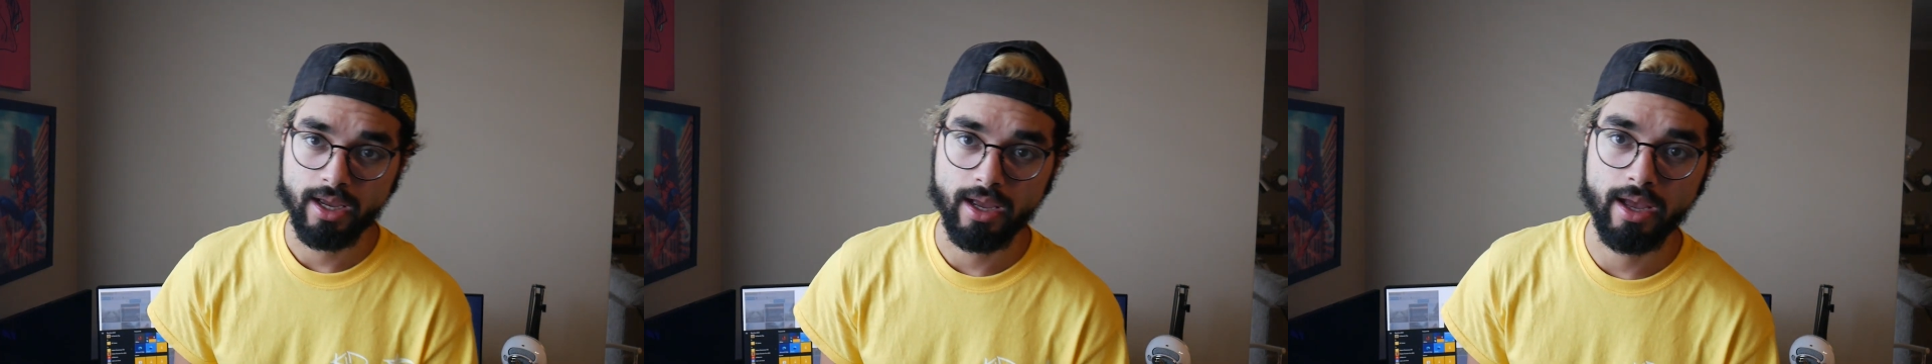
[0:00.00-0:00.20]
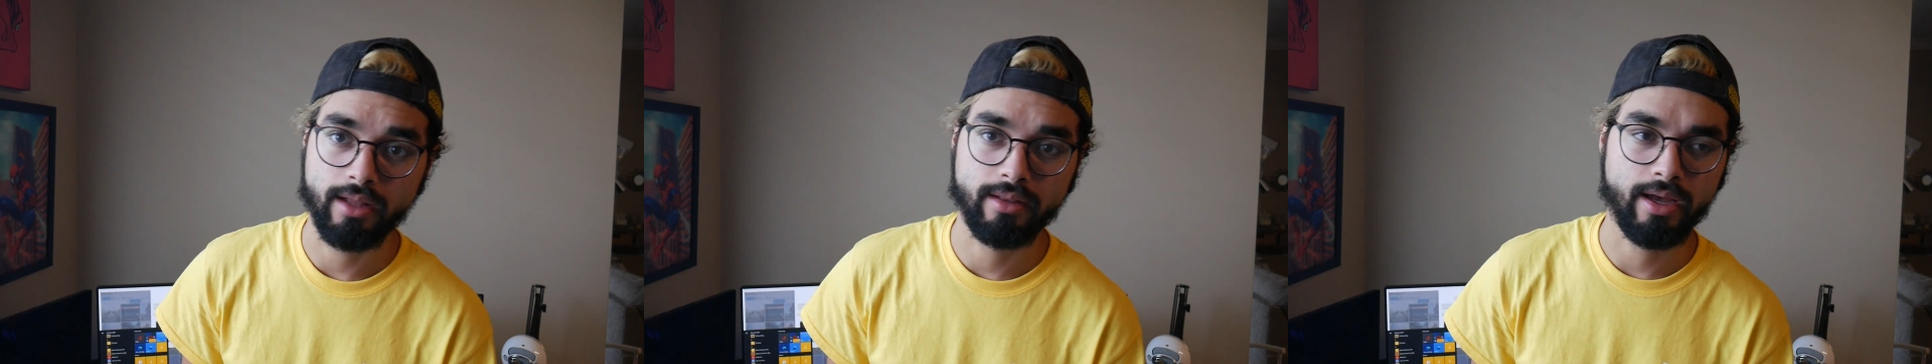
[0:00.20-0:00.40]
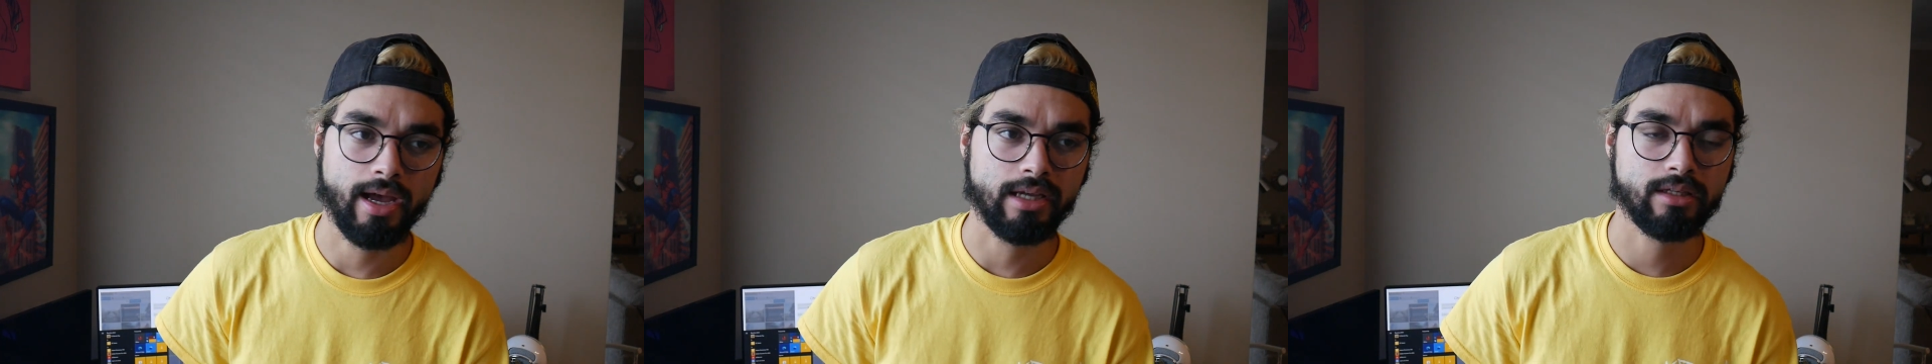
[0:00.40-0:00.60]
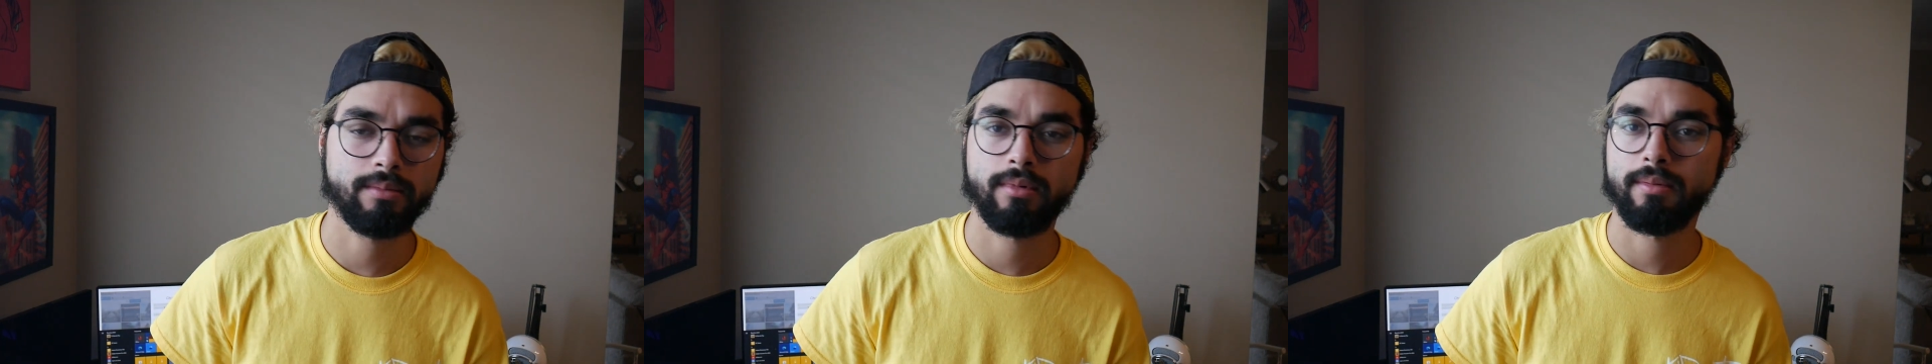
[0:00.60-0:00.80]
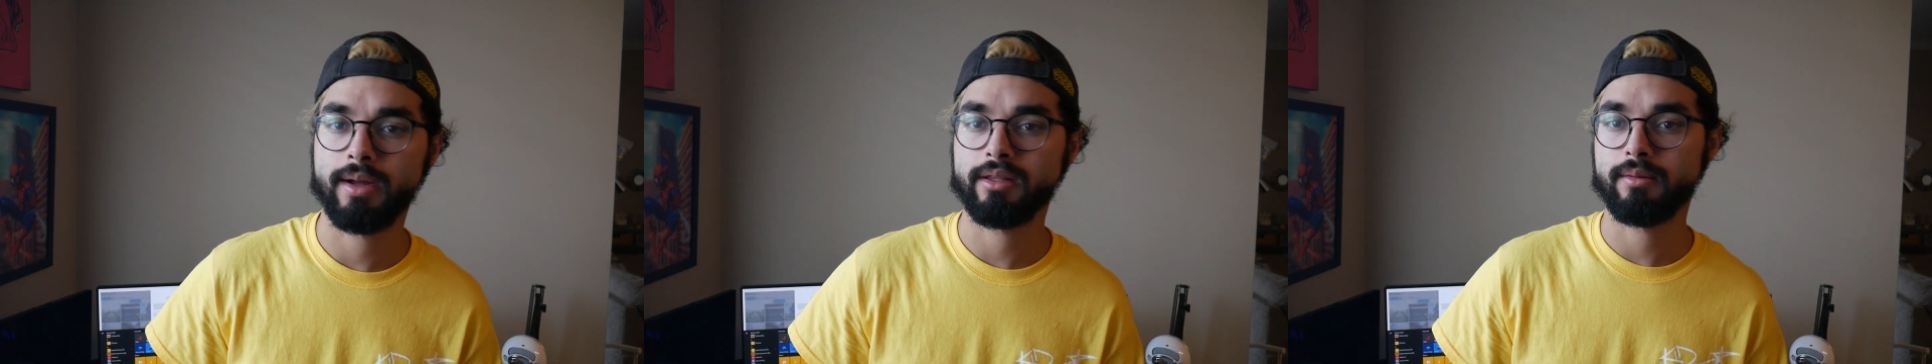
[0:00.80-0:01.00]
and they ask him
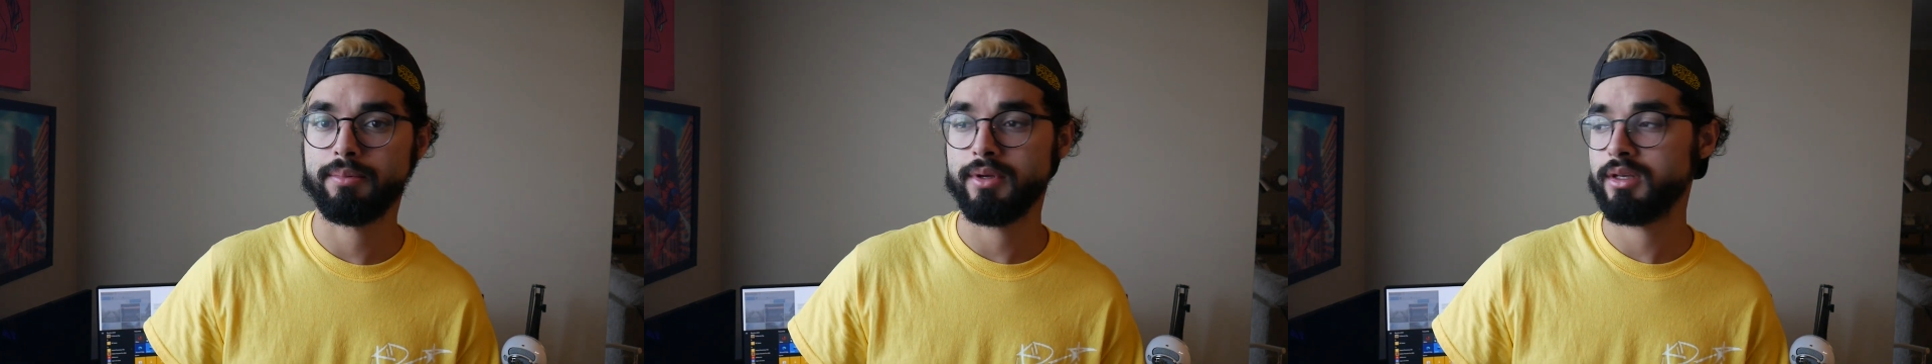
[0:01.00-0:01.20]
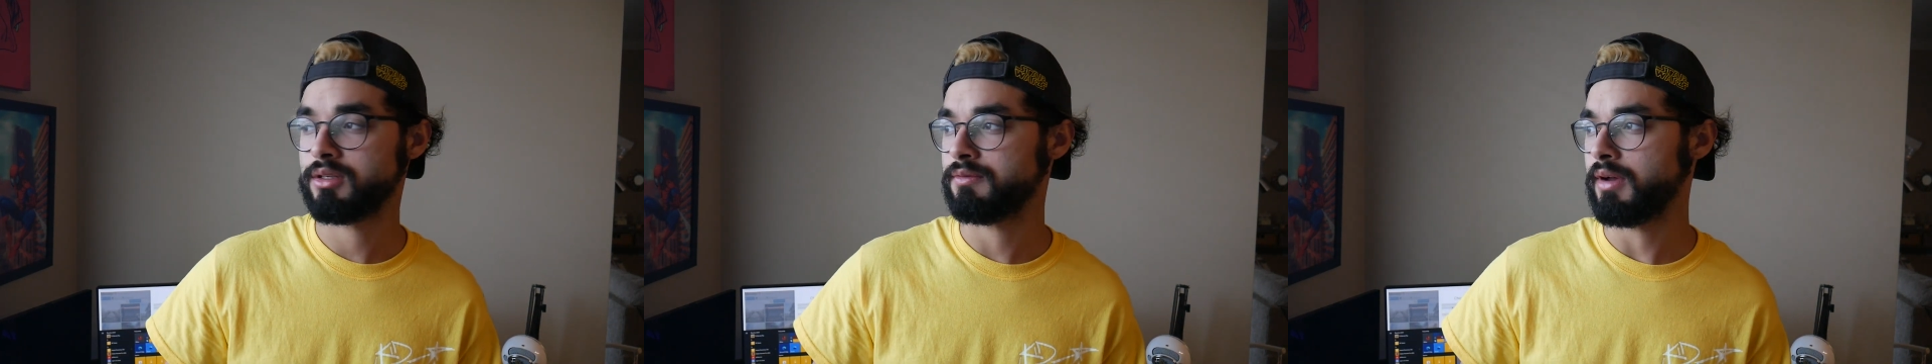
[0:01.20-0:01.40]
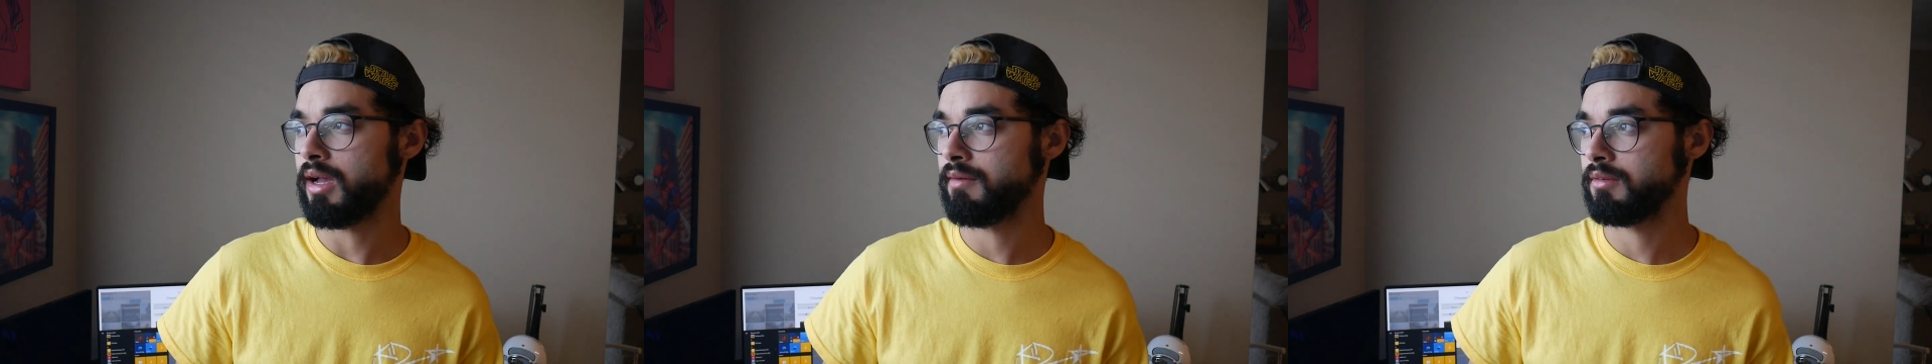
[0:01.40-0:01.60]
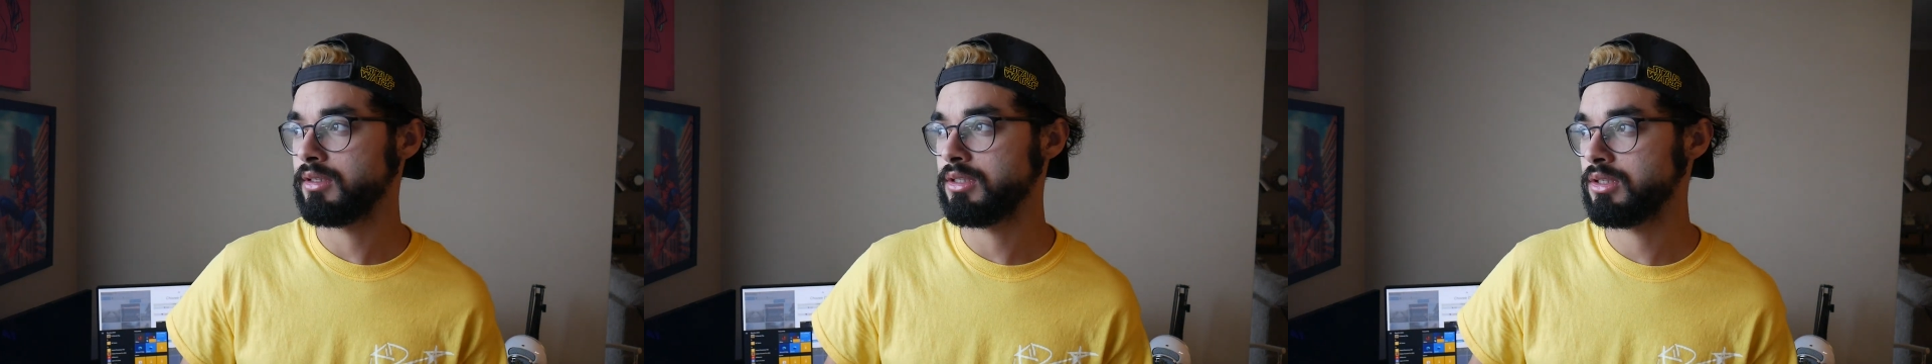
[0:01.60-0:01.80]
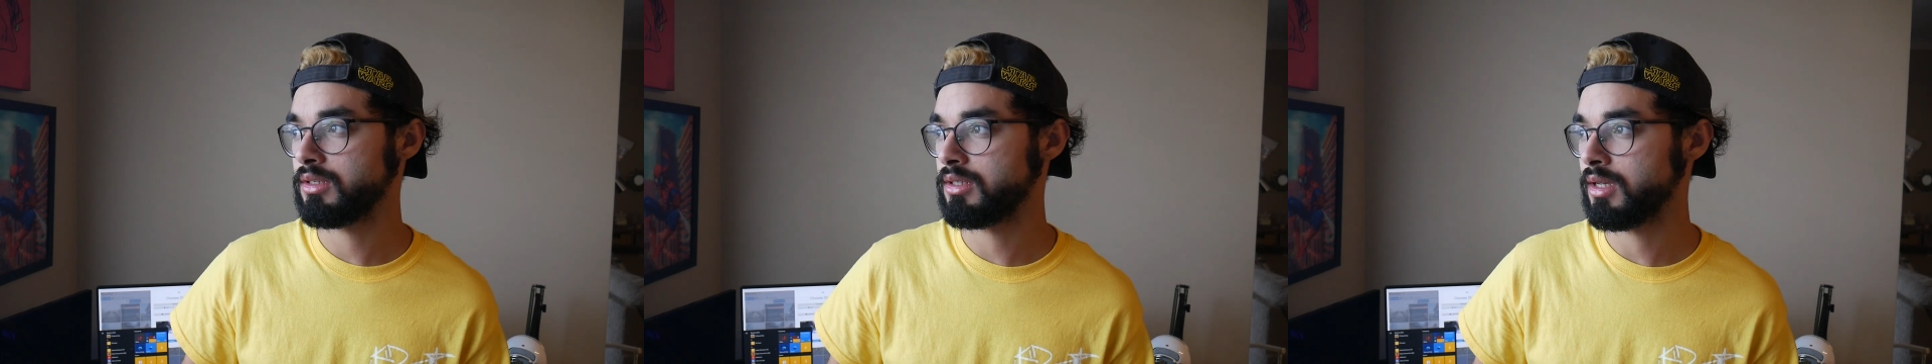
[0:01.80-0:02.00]
about the PS5, and
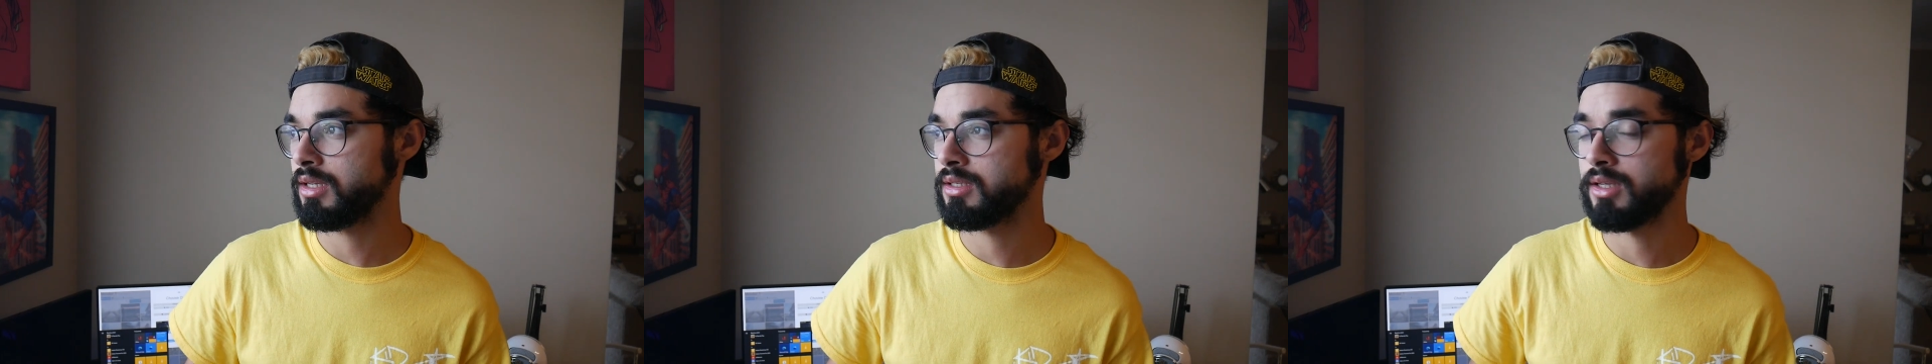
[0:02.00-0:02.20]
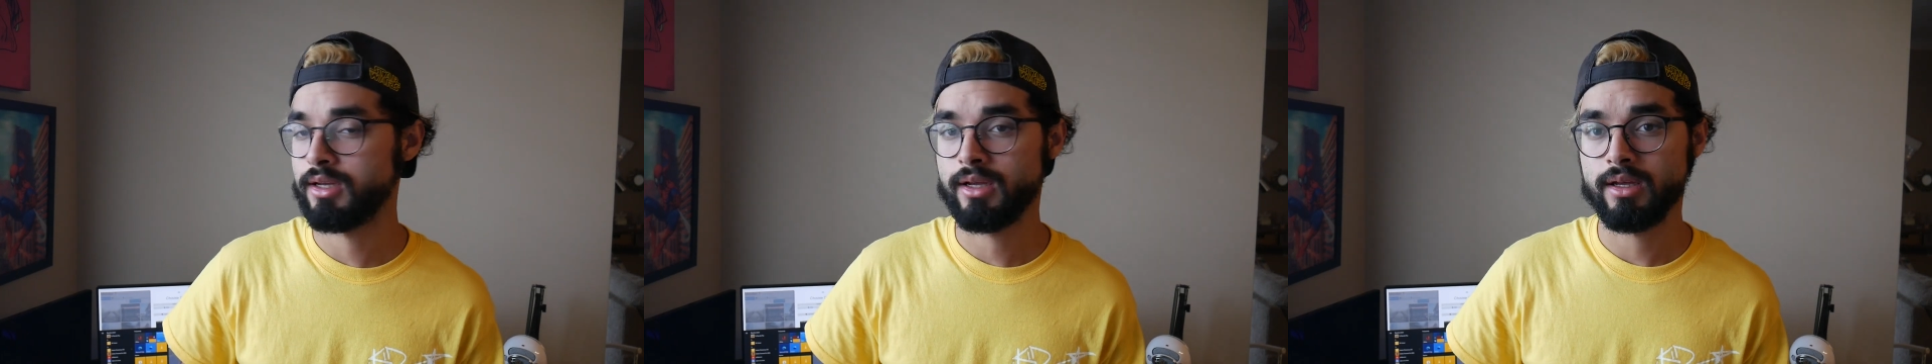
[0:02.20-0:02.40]
he just says,